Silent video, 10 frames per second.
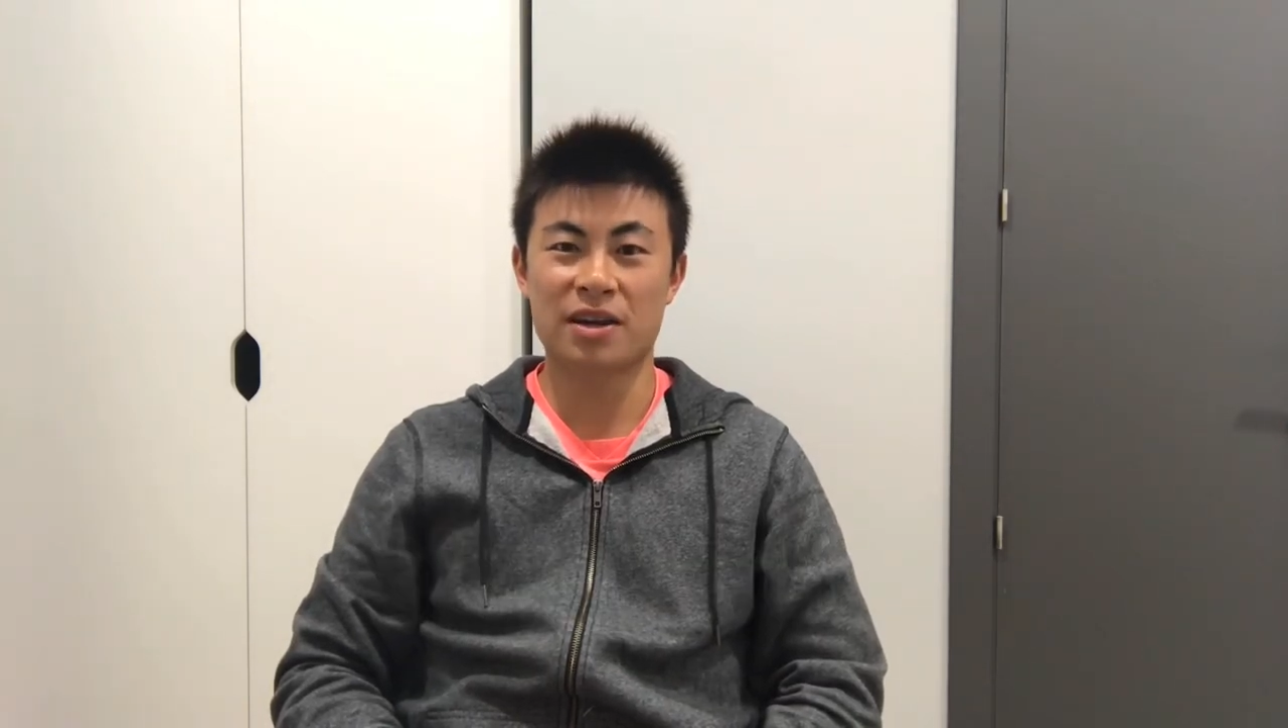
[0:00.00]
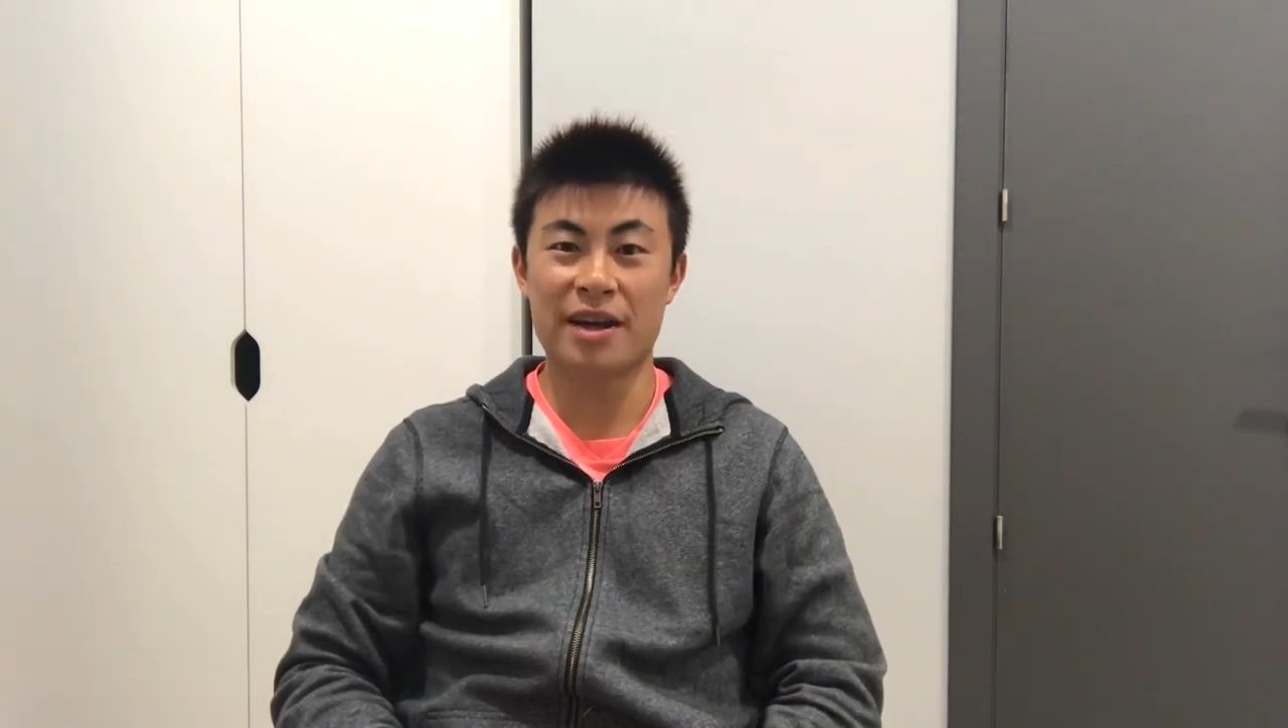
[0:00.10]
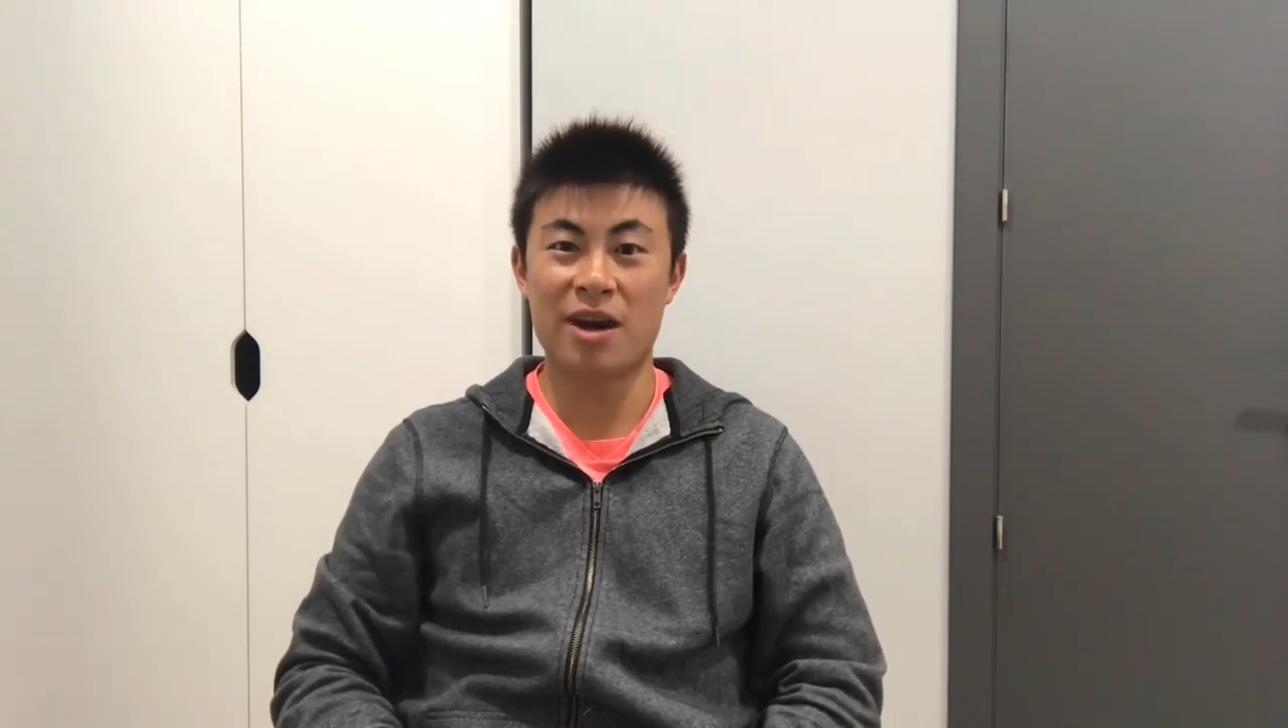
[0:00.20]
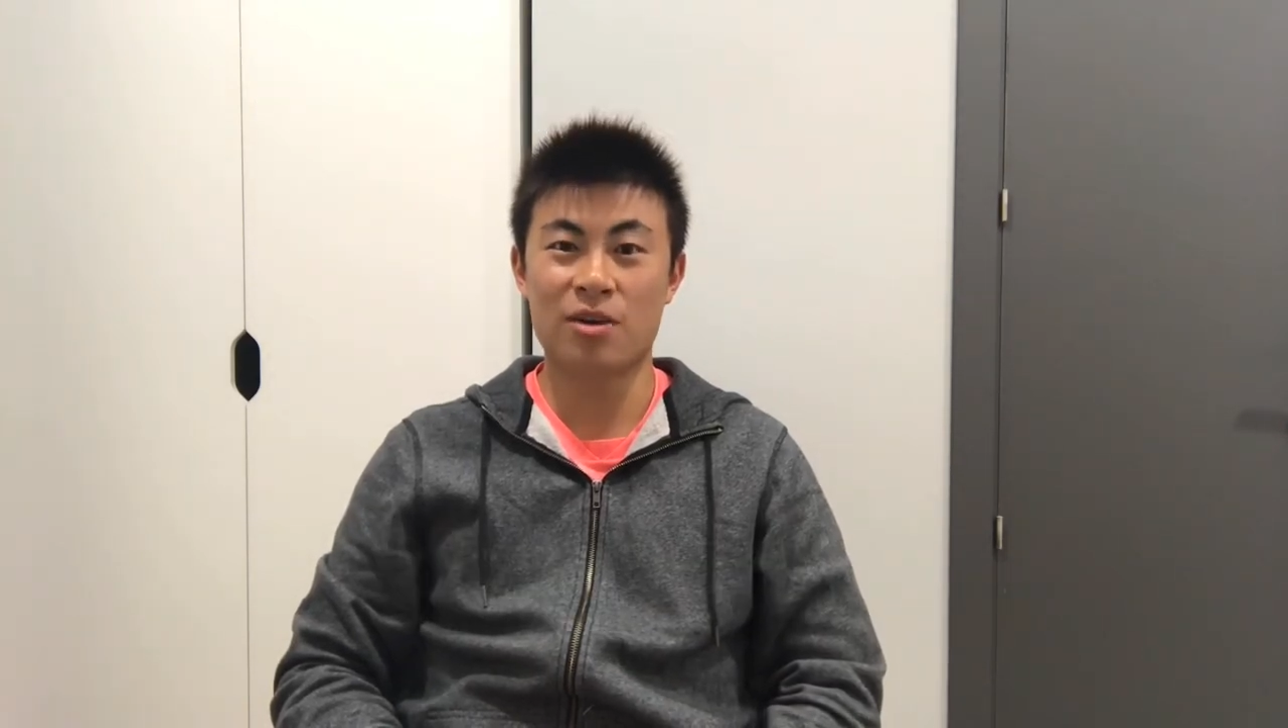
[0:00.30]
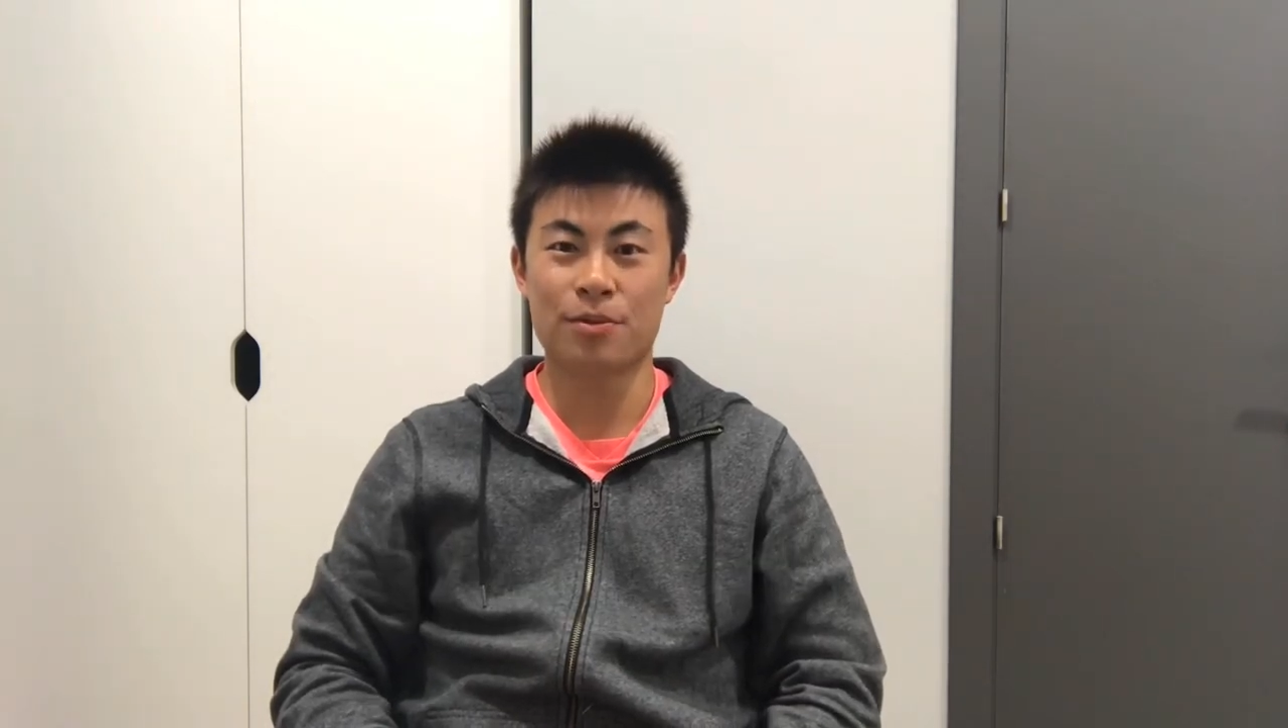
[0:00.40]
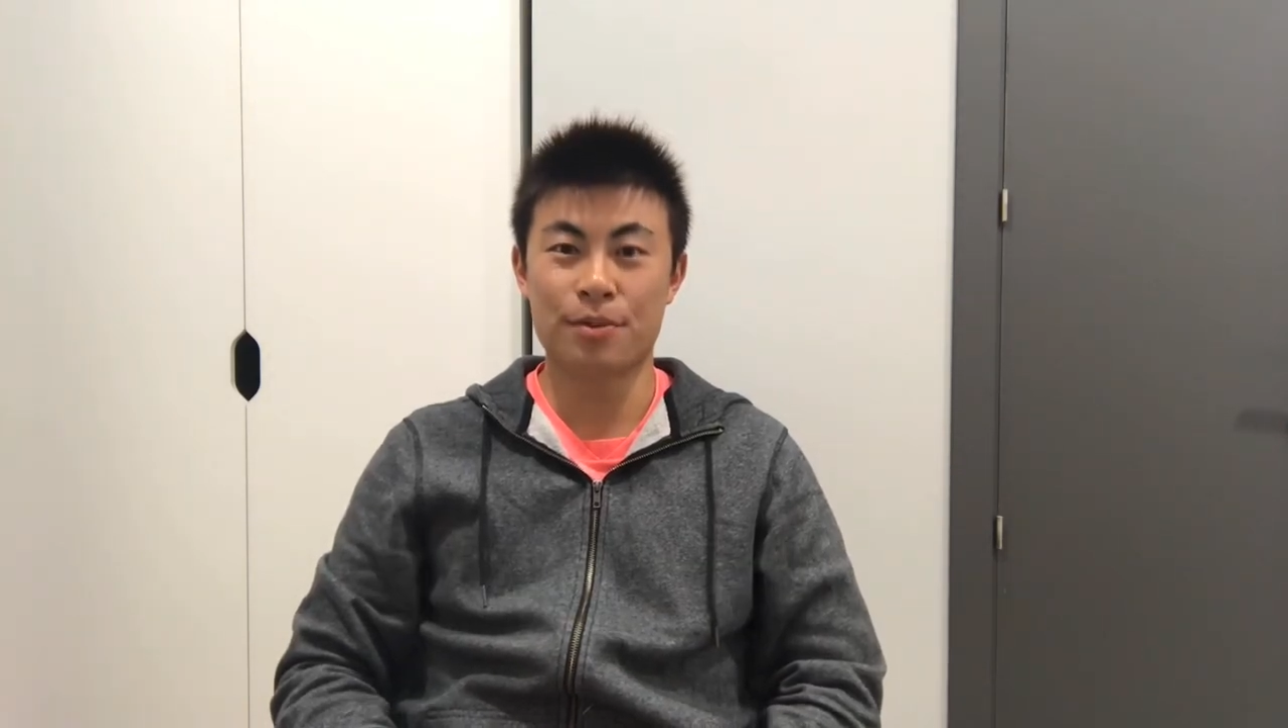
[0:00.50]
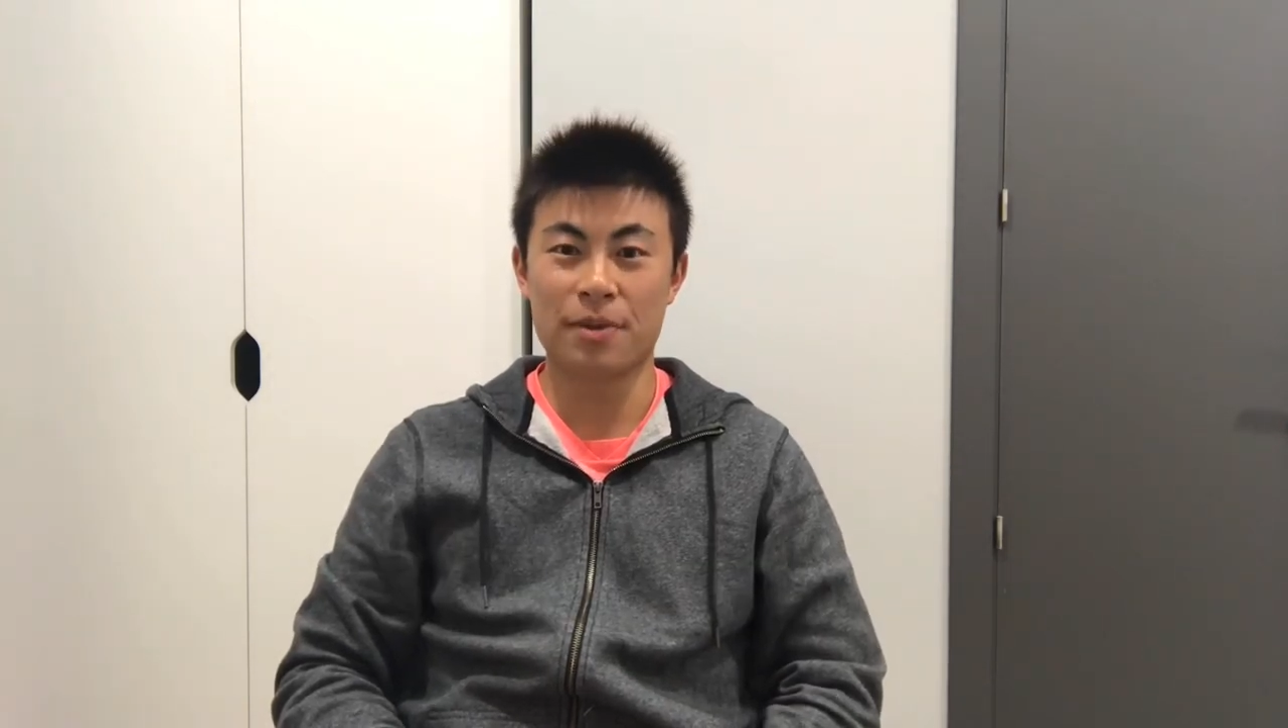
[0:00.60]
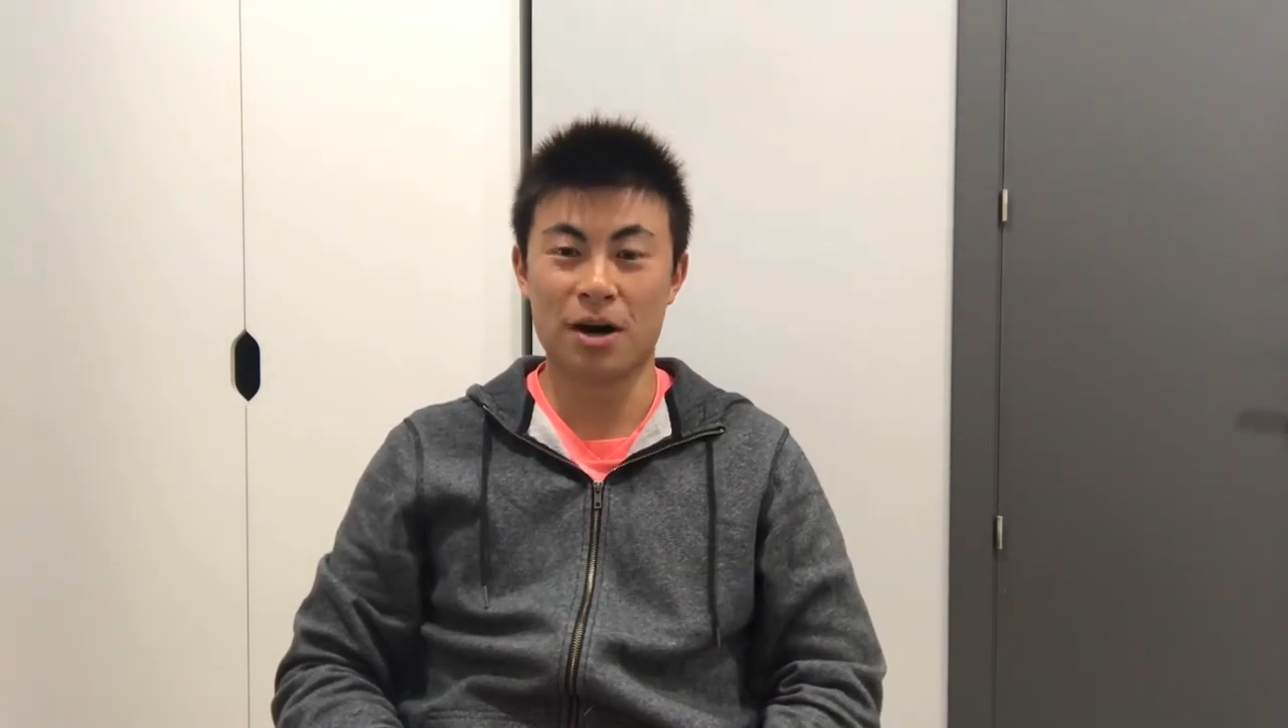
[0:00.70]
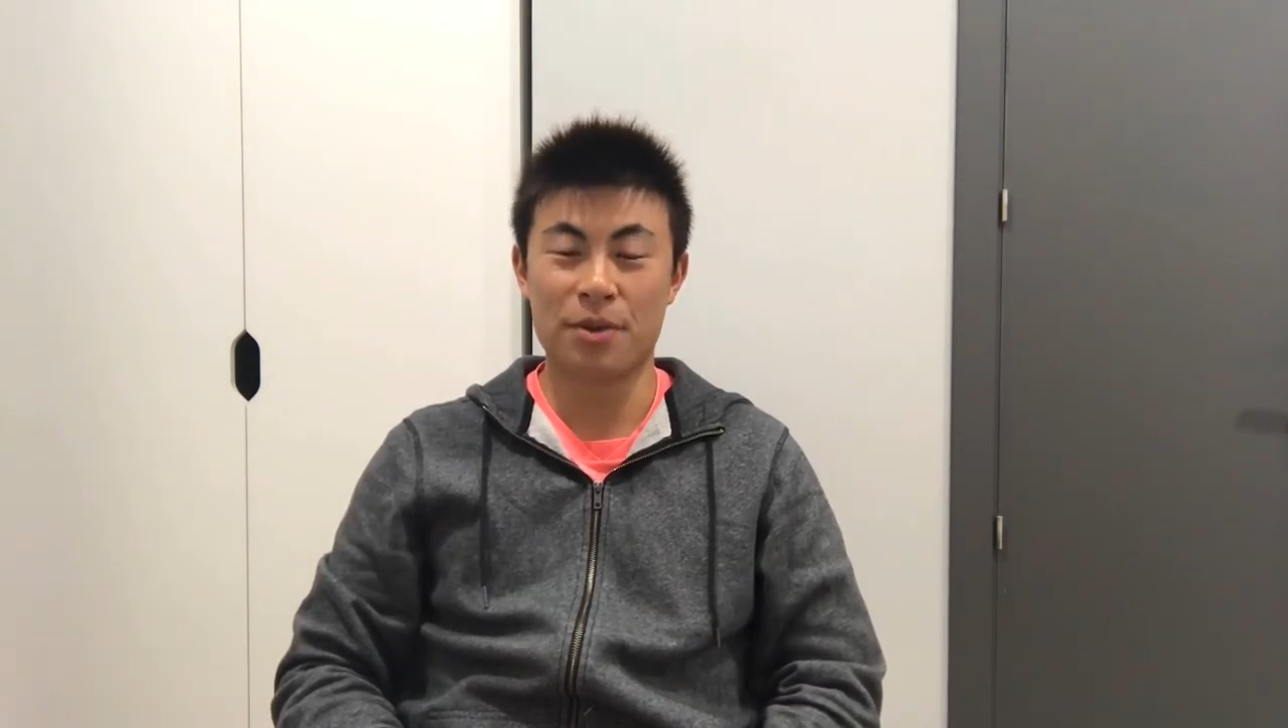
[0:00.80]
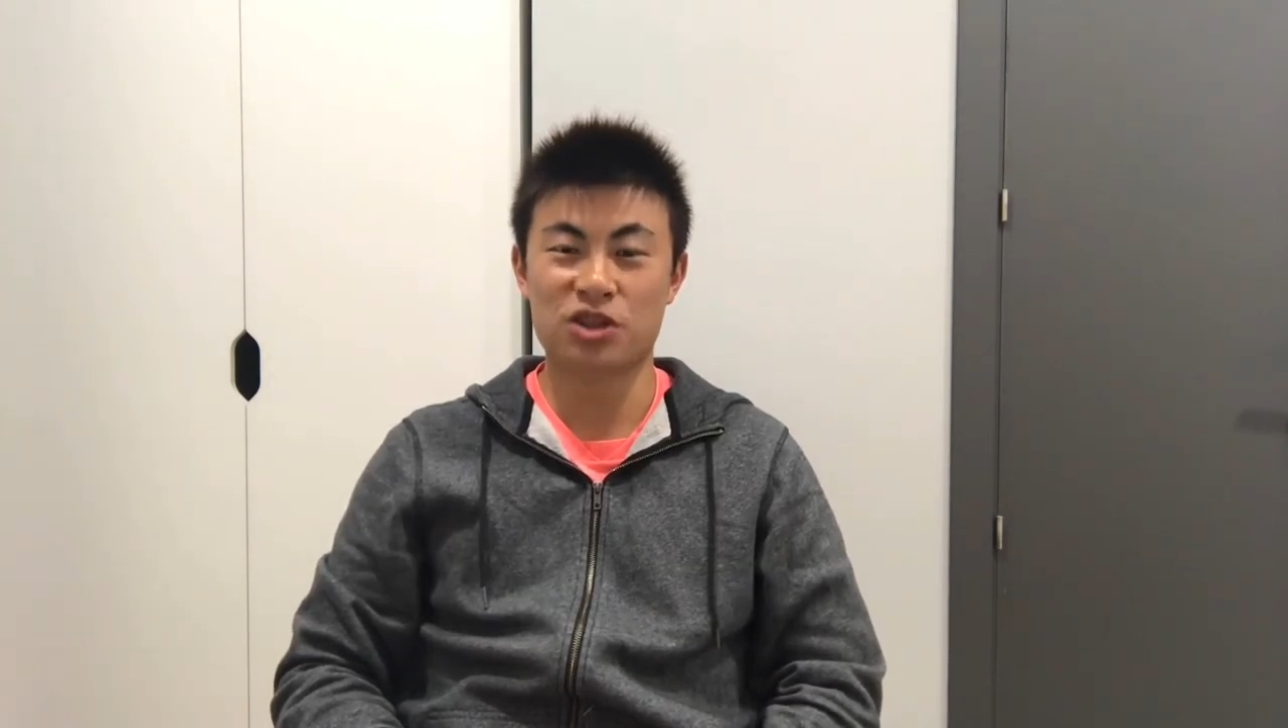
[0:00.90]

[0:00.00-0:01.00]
now I'm